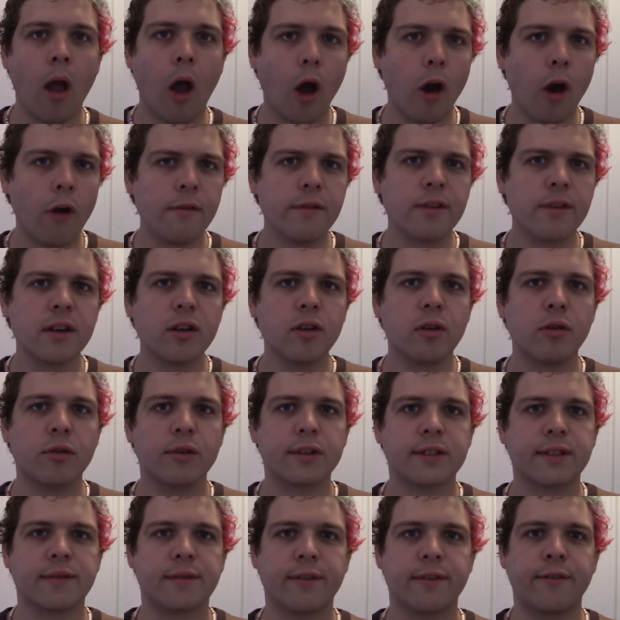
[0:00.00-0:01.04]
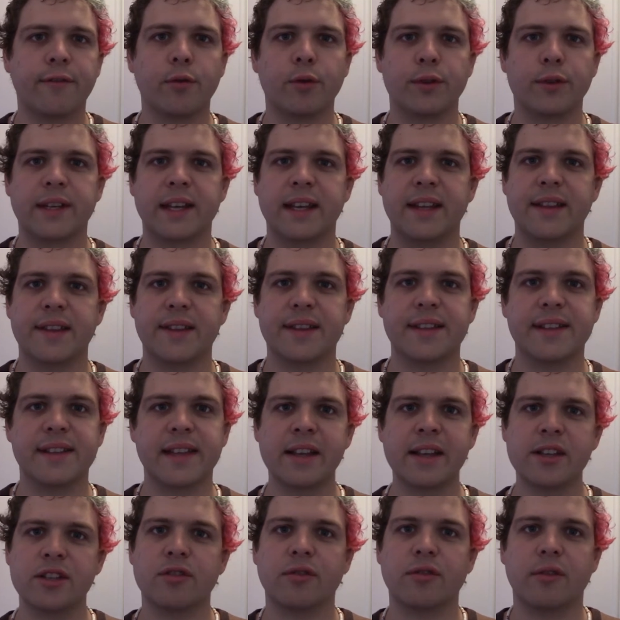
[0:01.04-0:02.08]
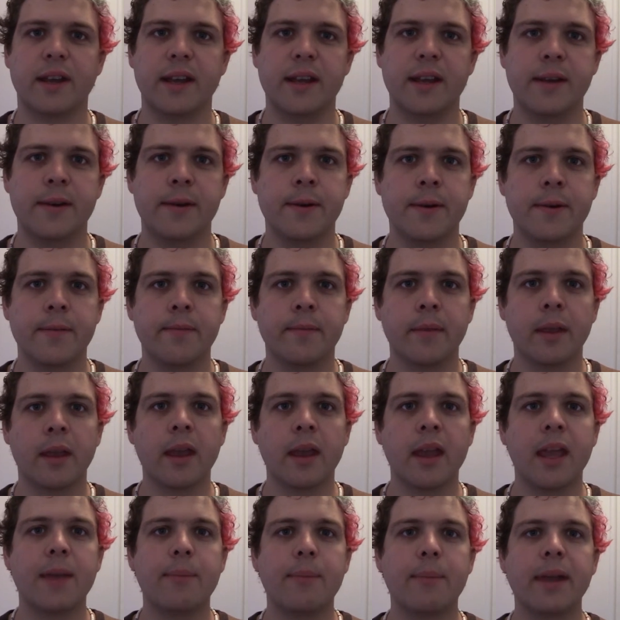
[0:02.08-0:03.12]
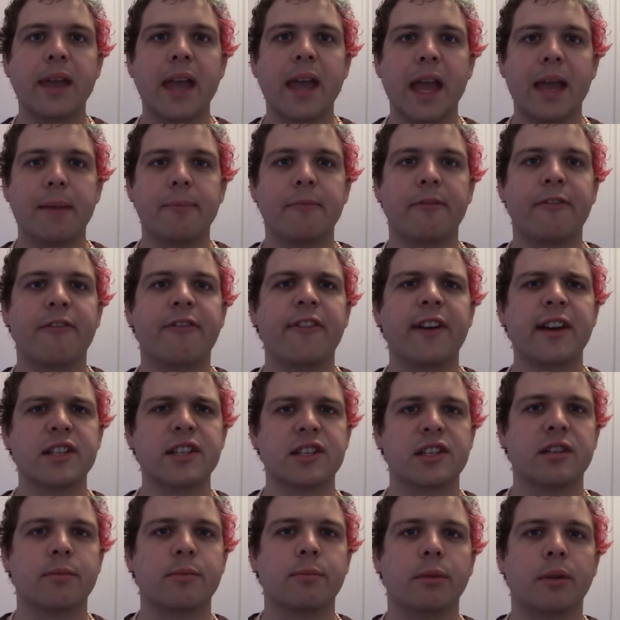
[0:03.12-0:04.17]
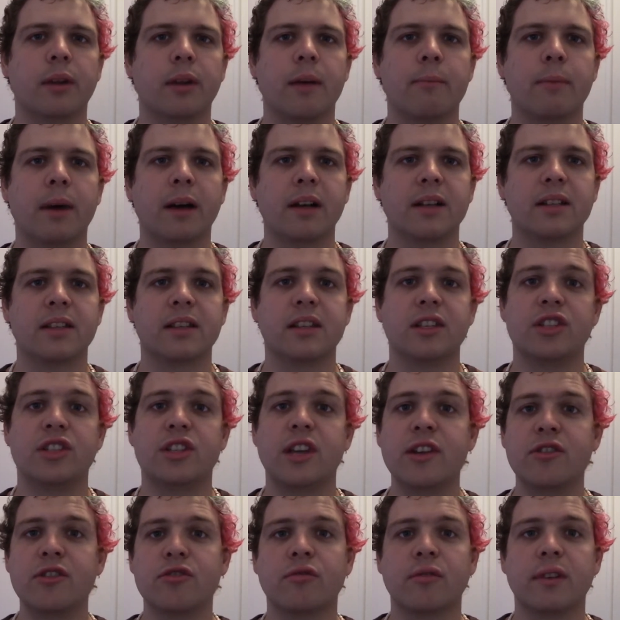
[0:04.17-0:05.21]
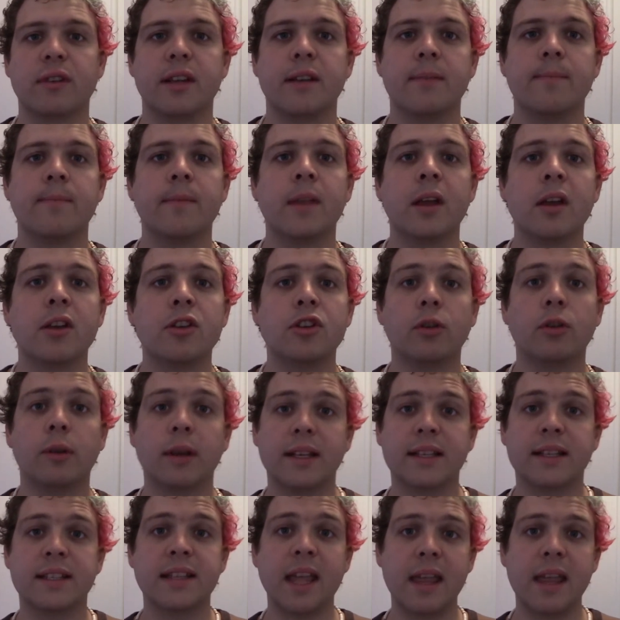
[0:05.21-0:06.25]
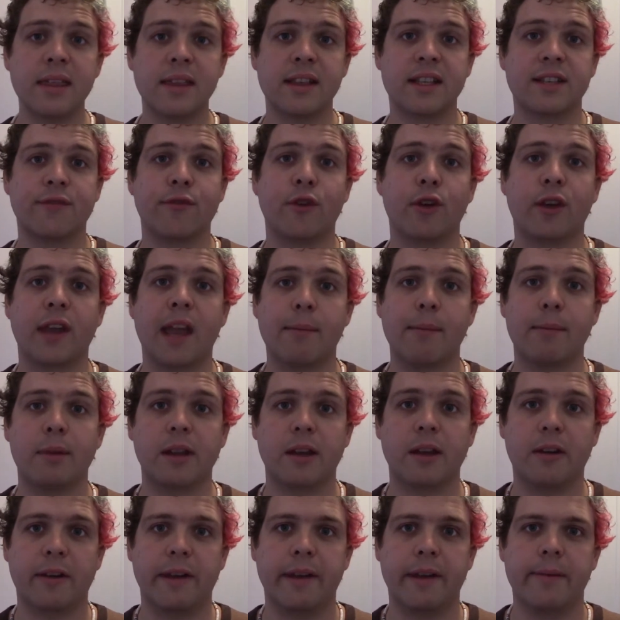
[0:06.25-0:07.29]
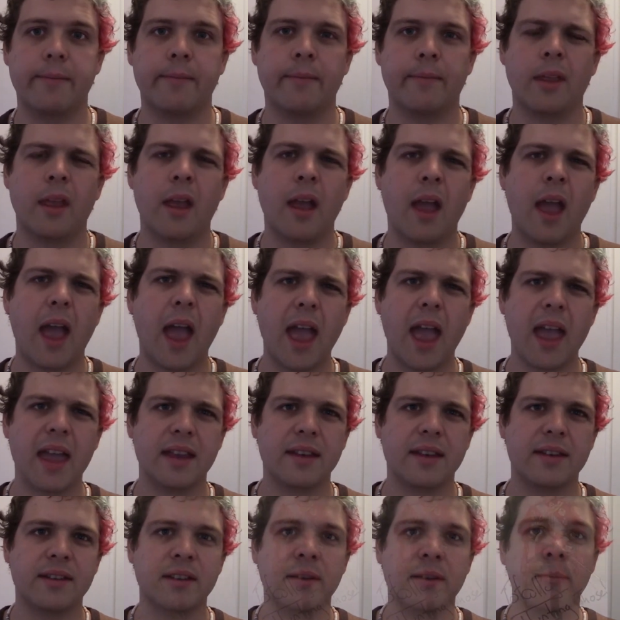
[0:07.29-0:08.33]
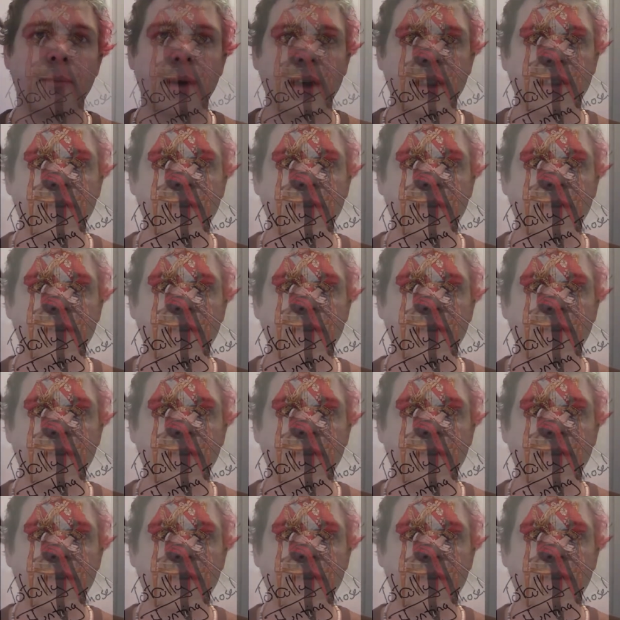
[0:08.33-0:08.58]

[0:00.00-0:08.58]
Over the course of the 14th century, it became fashionable amongst the gentry to extend this vocabulary, and by